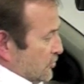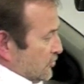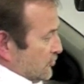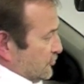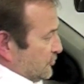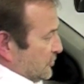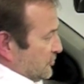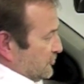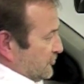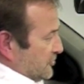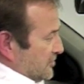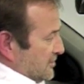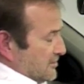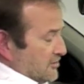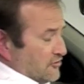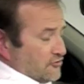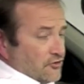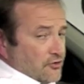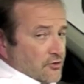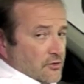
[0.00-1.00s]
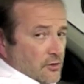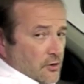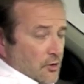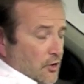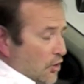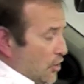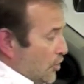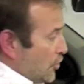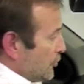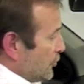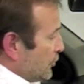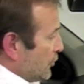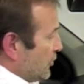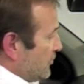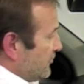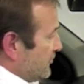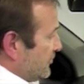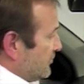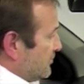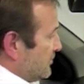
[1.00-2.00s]
switch the ignition on and
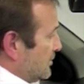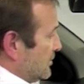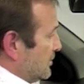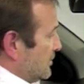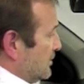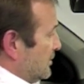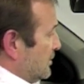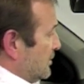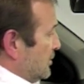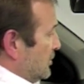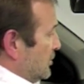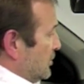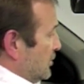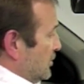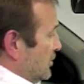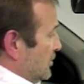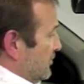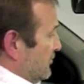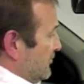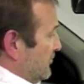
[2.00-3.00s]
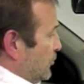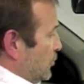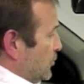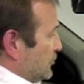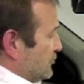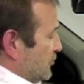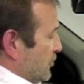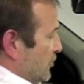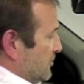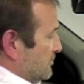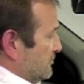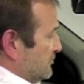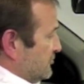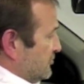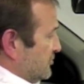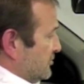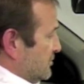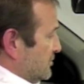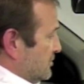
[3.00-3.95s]
off four times,